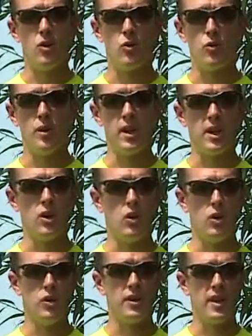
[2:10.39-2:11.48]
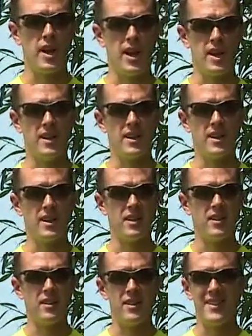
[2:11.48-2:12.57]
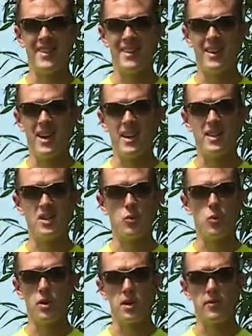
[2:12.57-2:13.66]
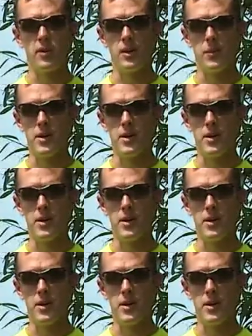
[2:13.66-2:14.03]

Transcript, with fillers: really old and it doesn't work very